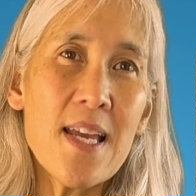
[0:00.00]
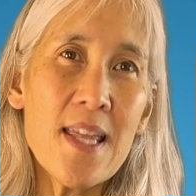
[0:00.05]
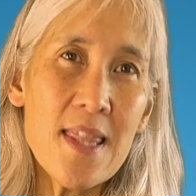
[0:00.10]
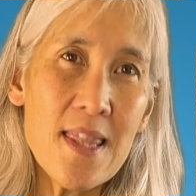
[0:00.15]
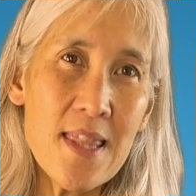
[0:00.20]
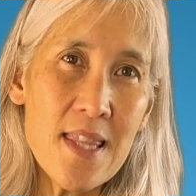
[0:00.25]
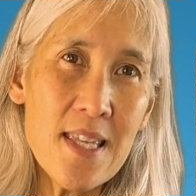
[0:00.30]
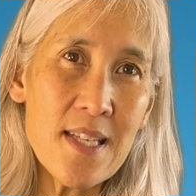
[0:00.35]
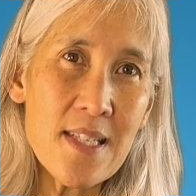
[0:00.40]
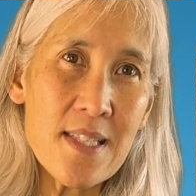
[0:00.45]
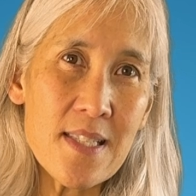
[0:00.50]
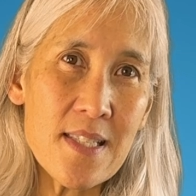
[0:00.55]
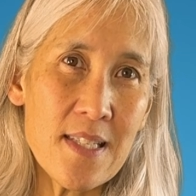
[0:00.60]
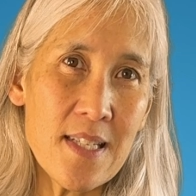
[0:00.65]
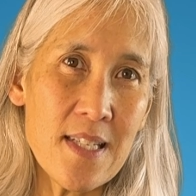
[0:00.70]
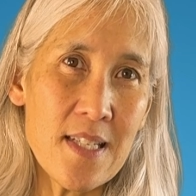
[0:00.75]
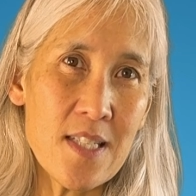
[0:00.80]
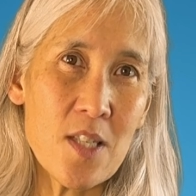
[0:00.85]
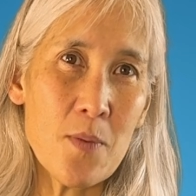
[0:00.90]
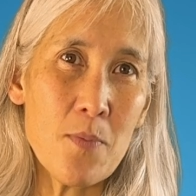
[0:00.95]
This
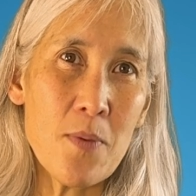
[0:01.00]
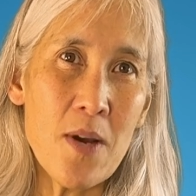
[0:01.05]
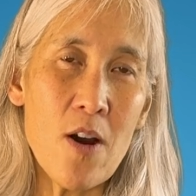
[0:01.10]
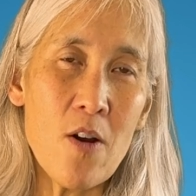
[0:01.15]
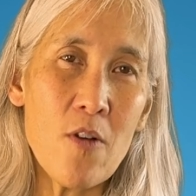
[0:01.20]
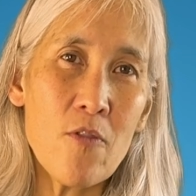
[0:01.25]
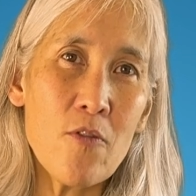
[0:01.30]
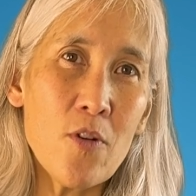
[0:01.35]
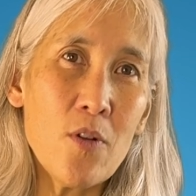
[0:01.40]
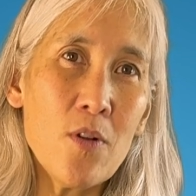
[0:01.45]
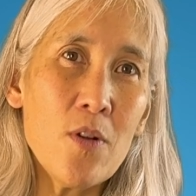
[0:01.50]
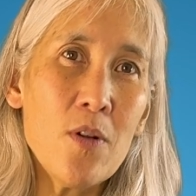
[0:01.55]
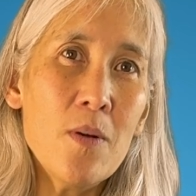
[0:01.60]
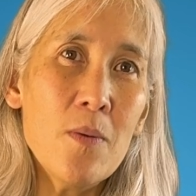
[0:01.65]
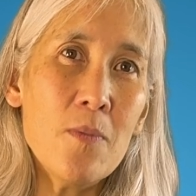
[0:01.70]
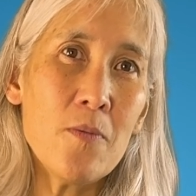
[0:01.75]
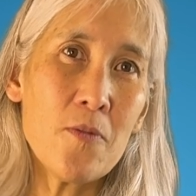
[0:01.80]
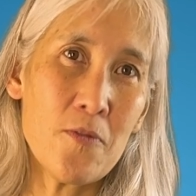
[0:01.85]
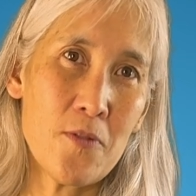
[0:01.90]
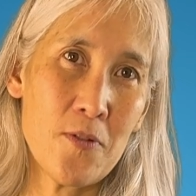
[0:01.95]
is the powerful
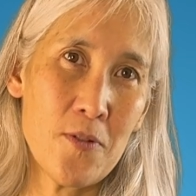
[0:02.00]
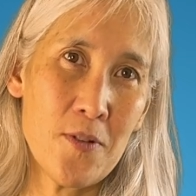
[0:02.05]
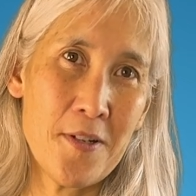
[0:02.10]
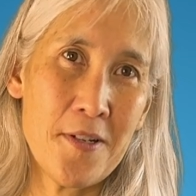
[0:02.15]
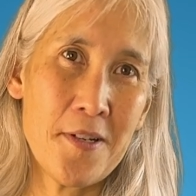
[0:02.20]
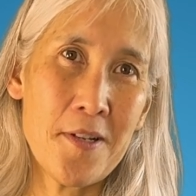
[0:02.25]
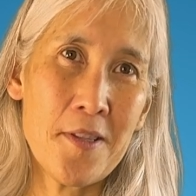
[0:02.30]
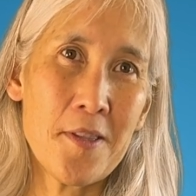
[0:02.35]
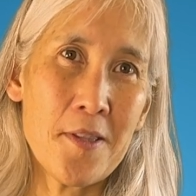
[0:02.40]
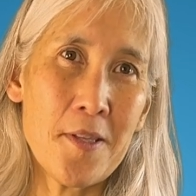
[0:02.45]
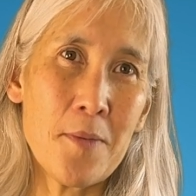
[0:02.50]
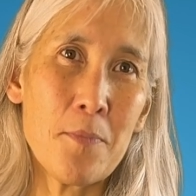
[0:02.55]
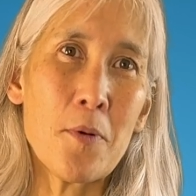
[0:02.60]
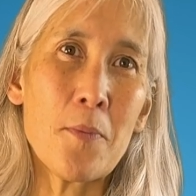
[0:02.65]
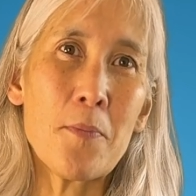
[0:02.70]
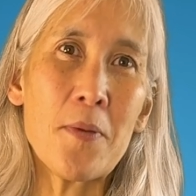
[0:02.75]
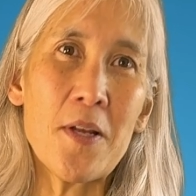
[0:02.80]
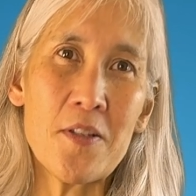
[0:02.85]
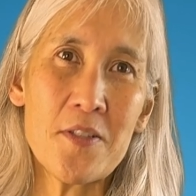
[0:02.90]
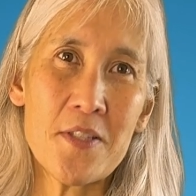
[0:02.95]
oomph that
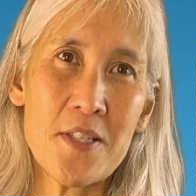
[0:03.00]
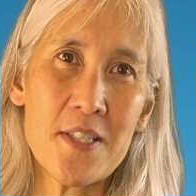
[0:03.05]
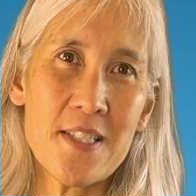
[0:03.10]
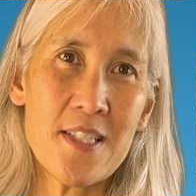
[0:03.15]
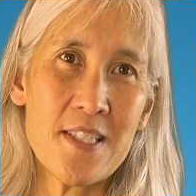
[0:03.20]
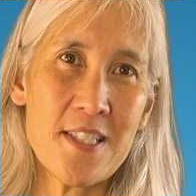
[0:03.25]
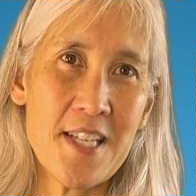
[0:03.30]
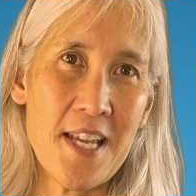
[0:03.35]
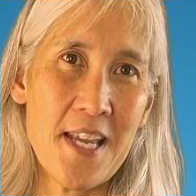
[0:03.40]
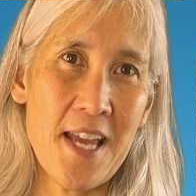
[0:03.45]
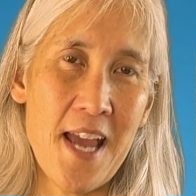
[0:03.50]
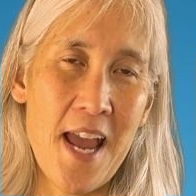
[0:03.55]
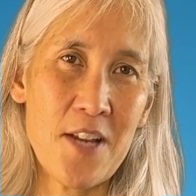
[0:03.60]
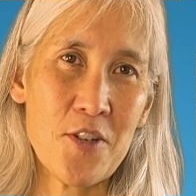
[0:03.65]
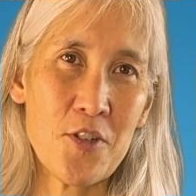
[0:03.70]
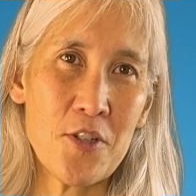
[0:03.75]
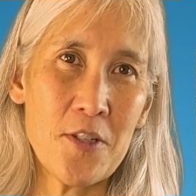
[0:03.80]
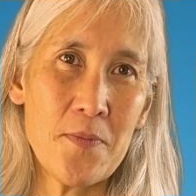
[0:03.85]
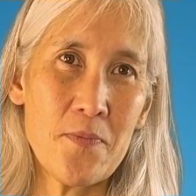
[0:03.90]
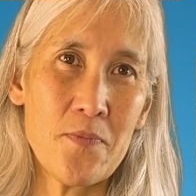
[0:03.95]
propels us to take
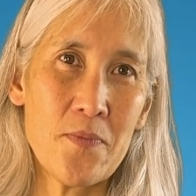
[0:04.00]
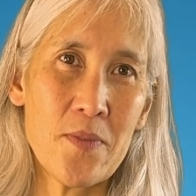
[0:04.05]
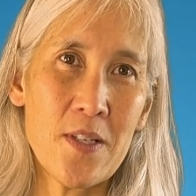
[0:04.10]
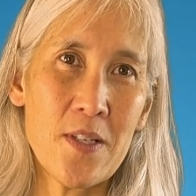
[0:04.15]
action.